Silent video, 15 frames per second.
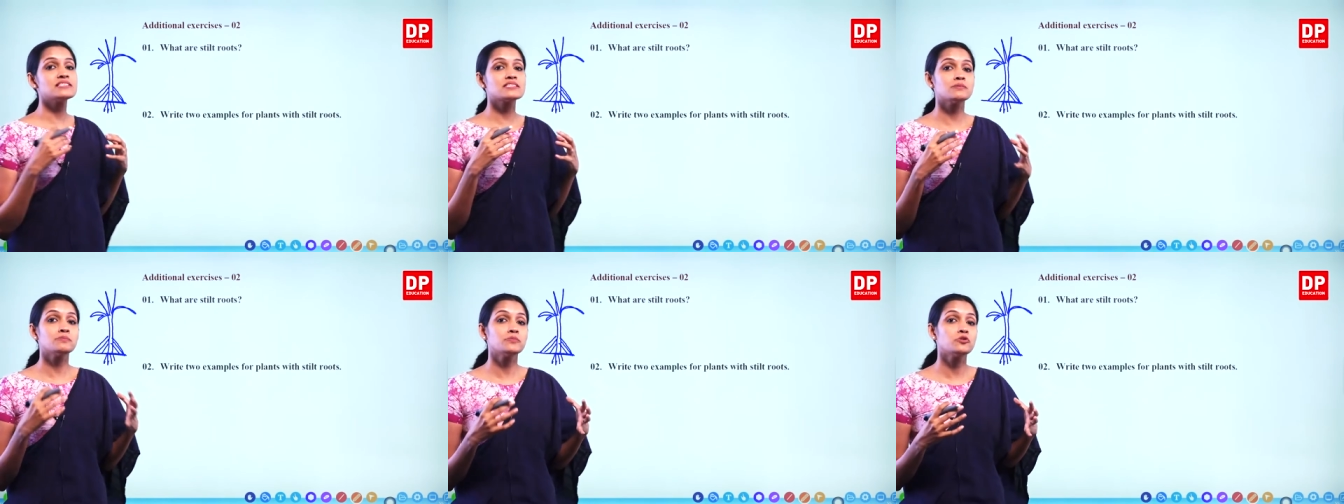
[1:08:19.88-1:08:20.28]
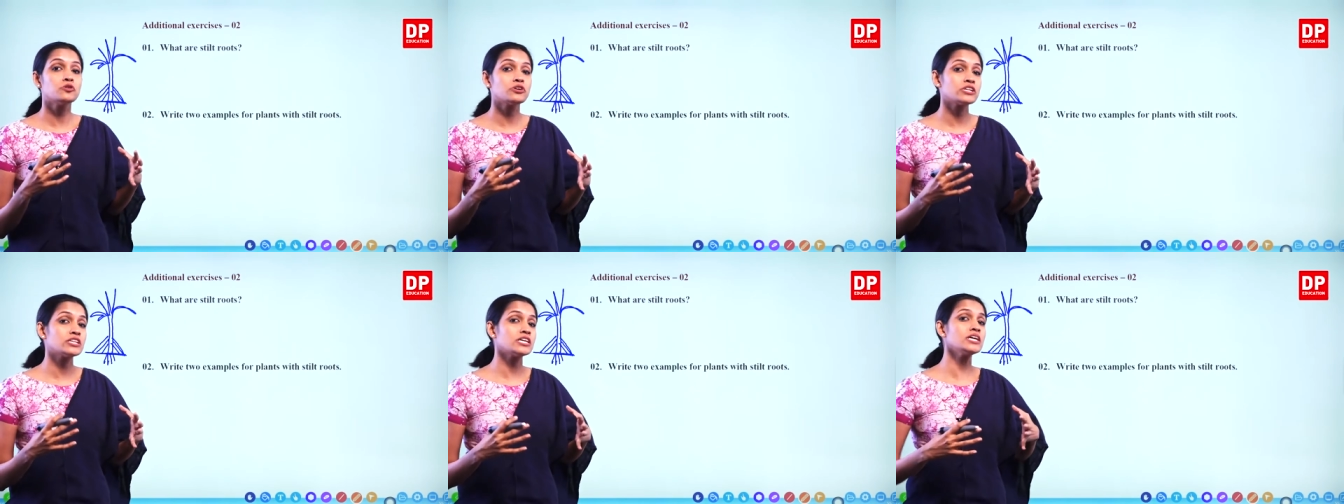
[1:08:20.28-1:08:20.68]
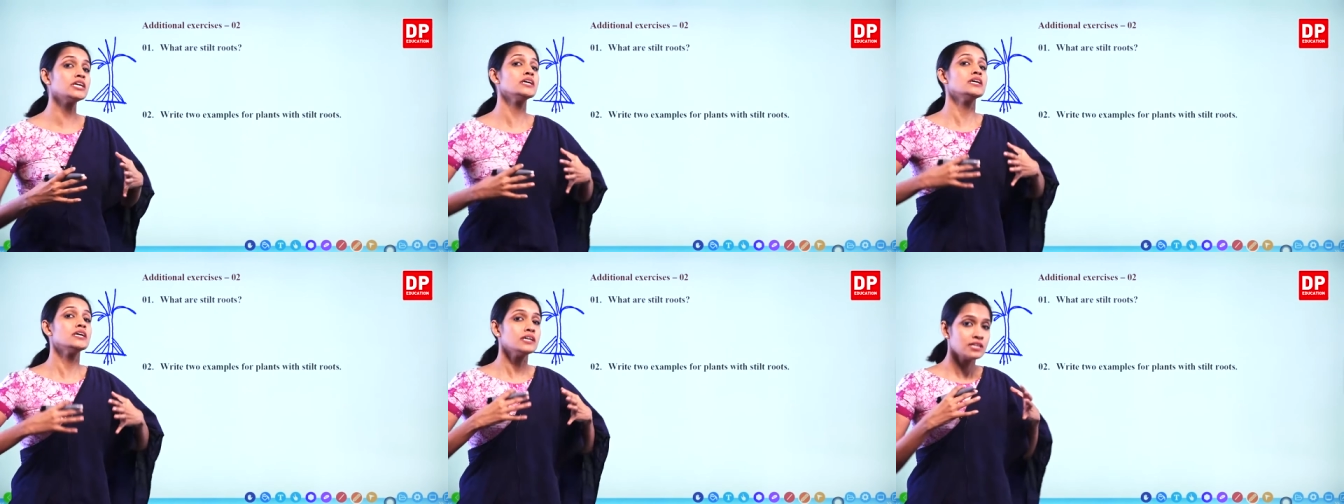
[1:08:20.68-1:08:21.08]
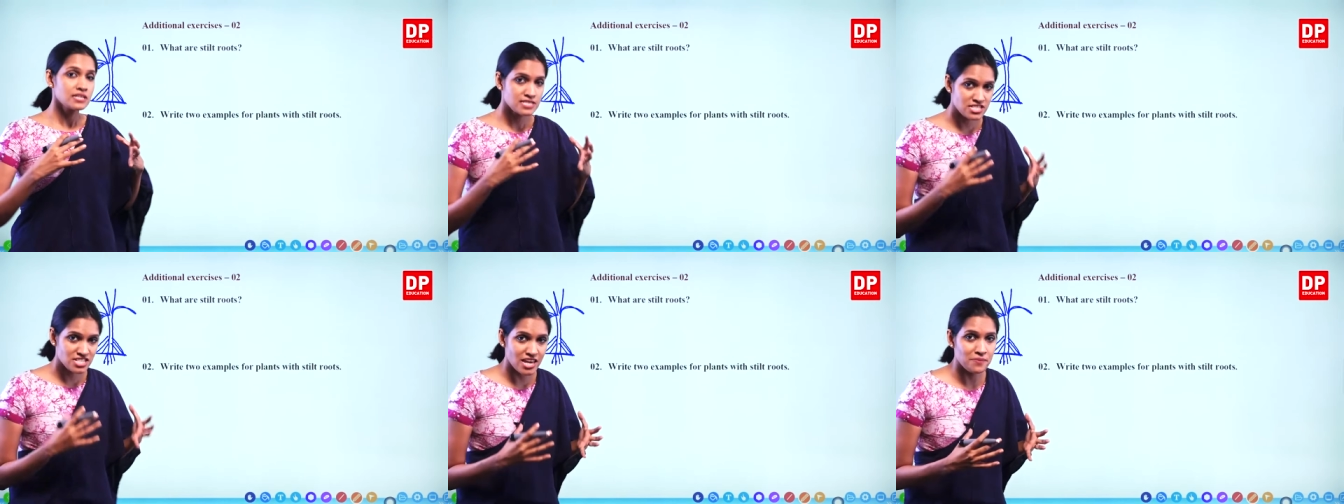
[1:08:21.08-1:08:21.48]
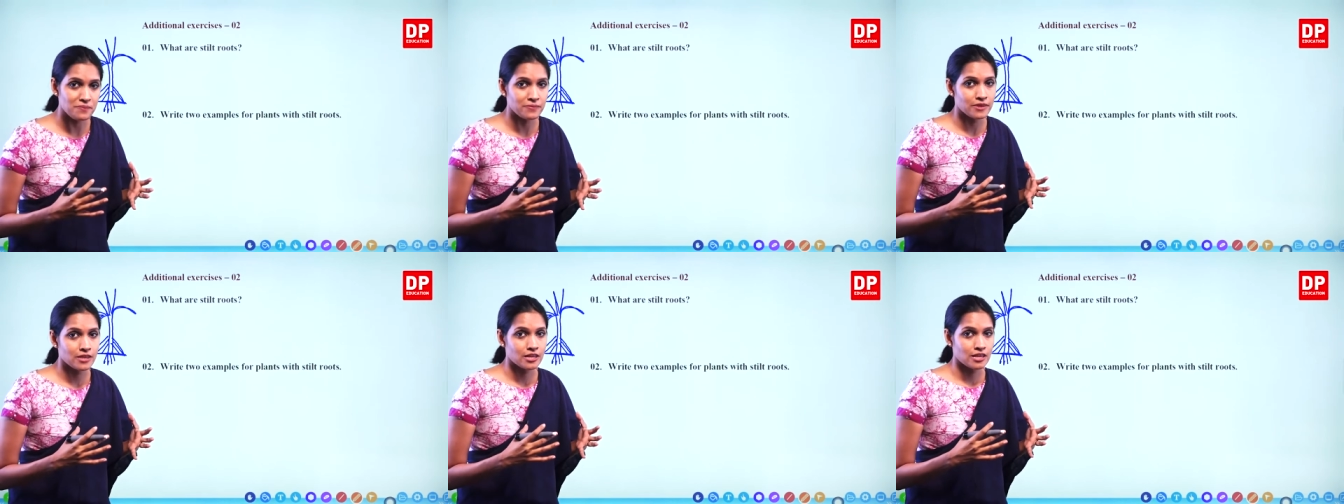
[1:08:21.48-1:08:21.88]
support the stem.
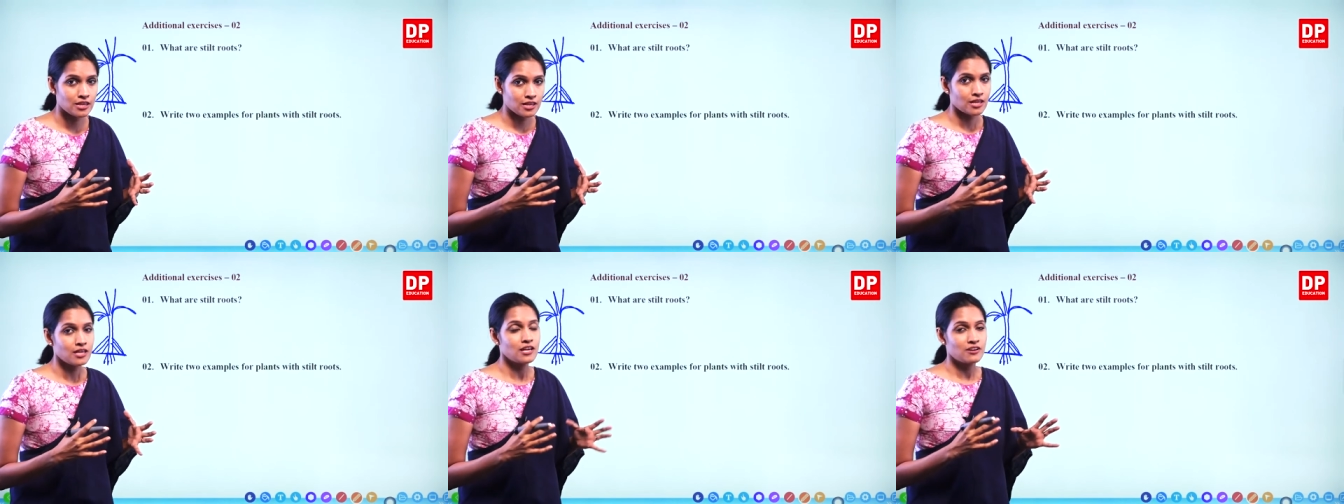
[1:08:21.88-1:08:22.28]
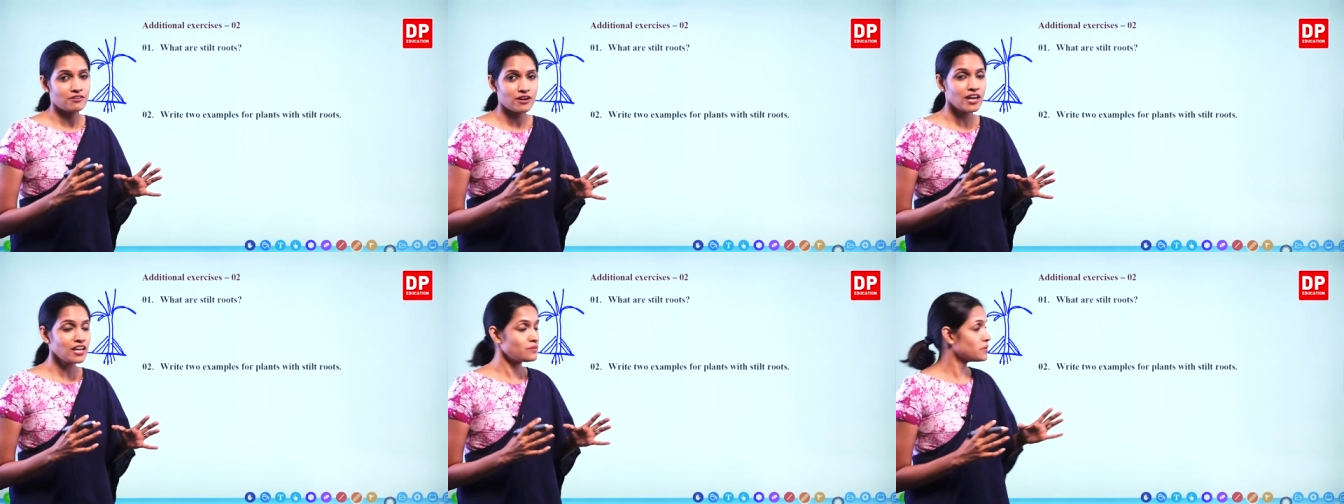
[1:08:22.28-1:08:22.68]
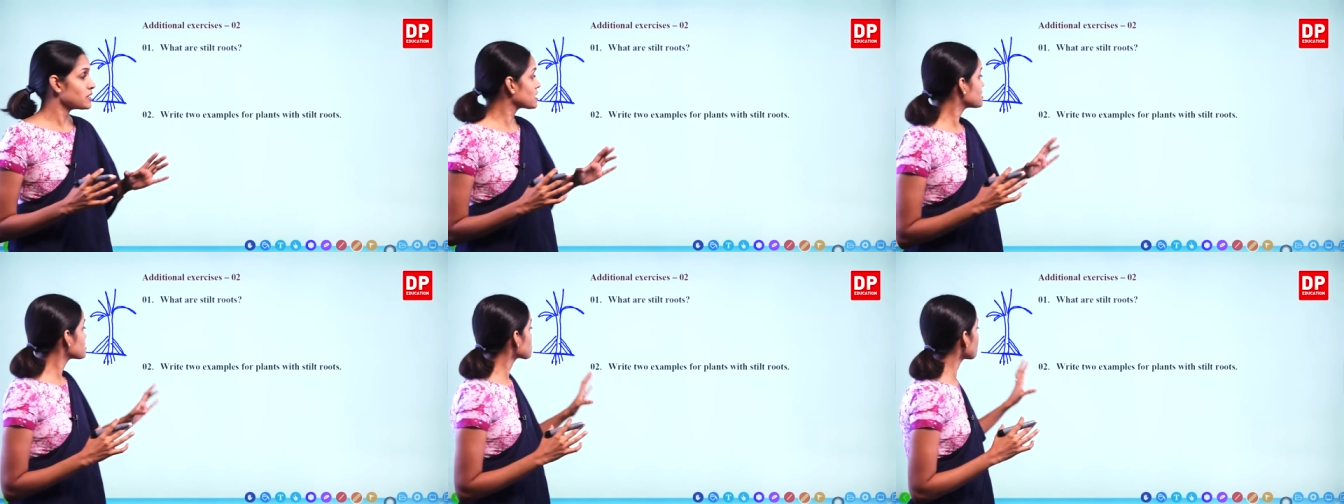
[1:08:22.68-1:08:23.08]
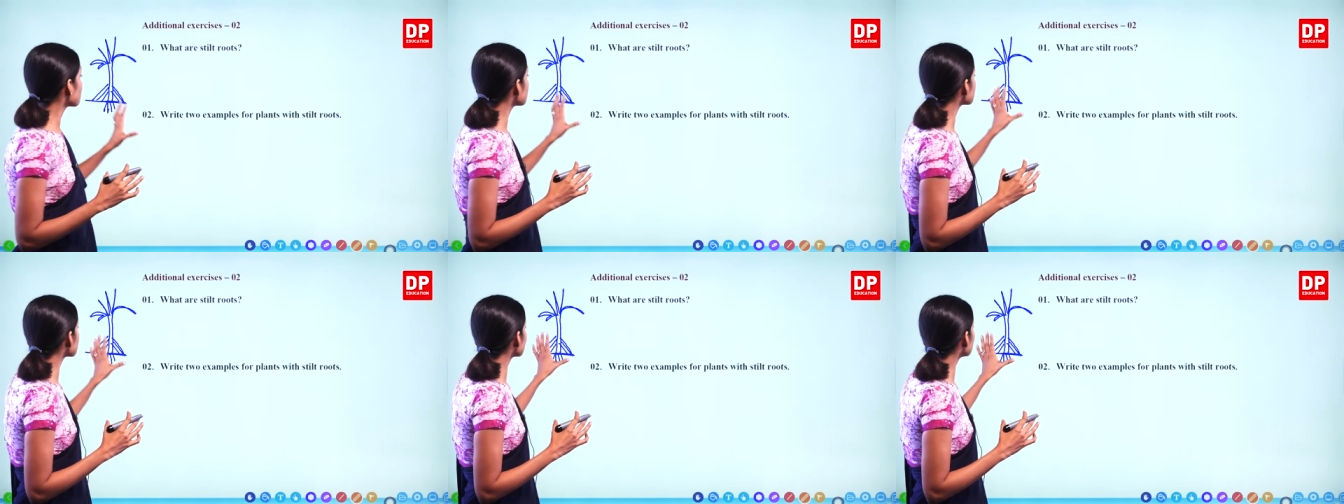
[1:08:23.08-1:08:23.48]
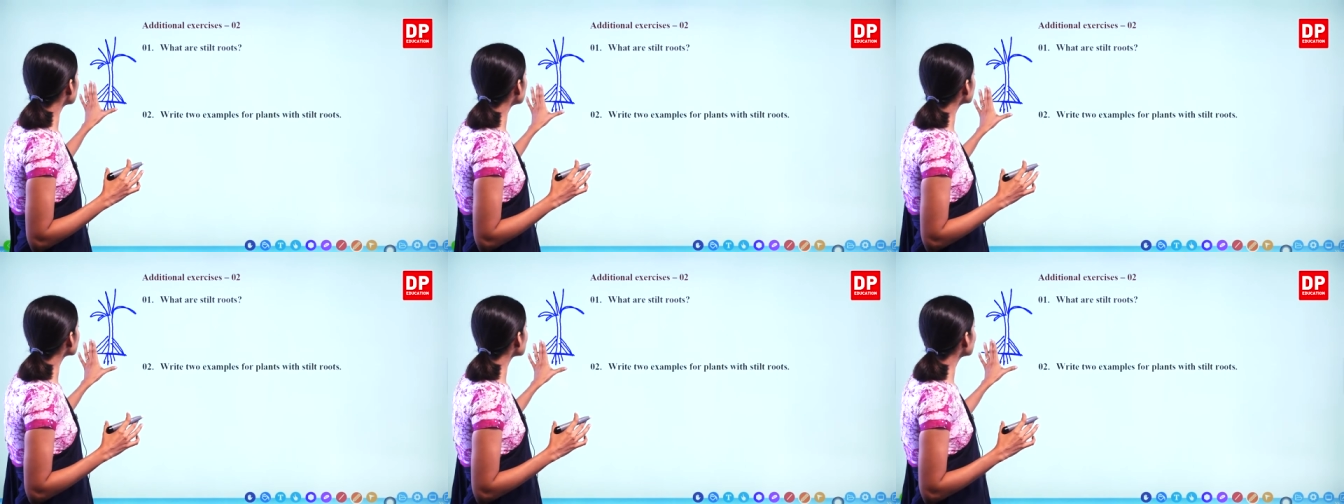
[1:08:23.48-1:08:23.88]
Right? Because of the
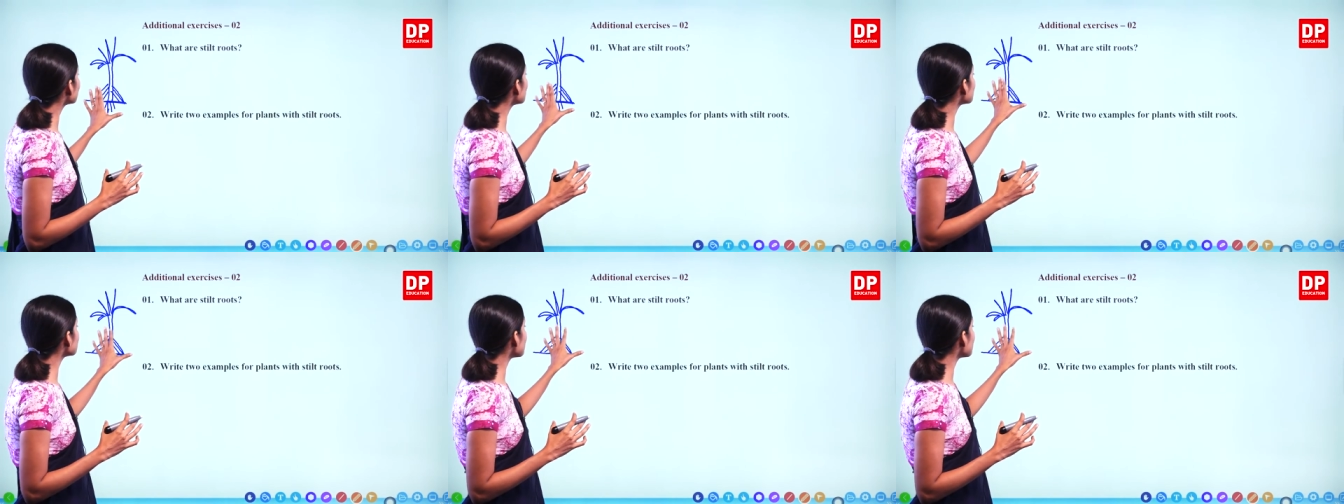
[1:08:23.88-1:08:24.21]
support given